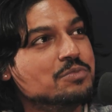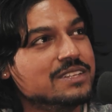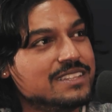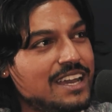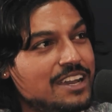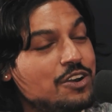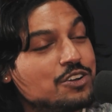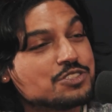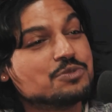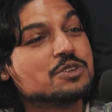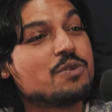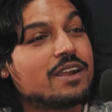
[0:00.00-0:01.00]
but that also
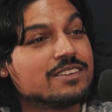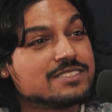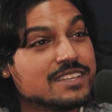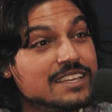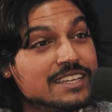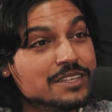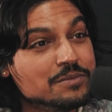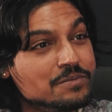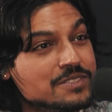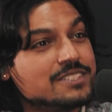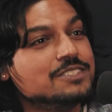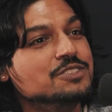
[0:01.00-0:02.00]
requires him
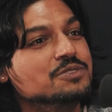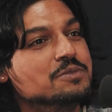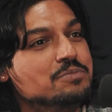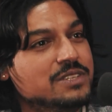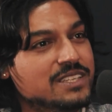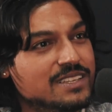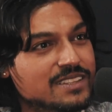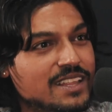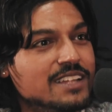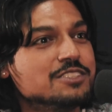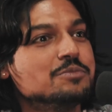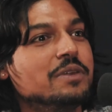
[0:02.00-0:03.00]
to be in
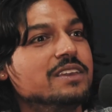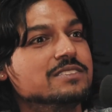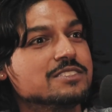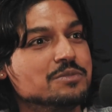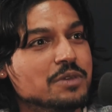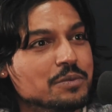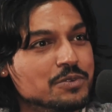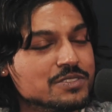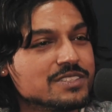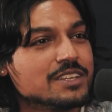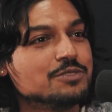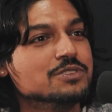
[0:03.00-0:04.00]
that space to be able
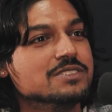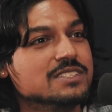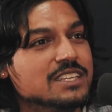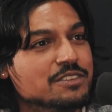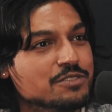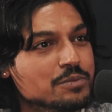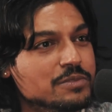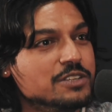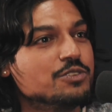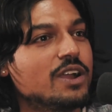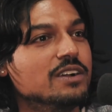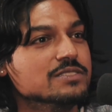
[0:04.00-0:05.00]
to like receive and be
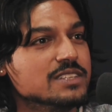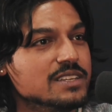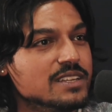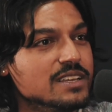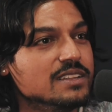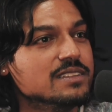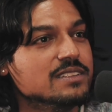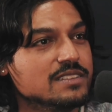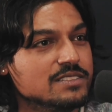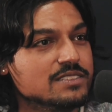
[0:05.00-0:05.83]
grounded and sure.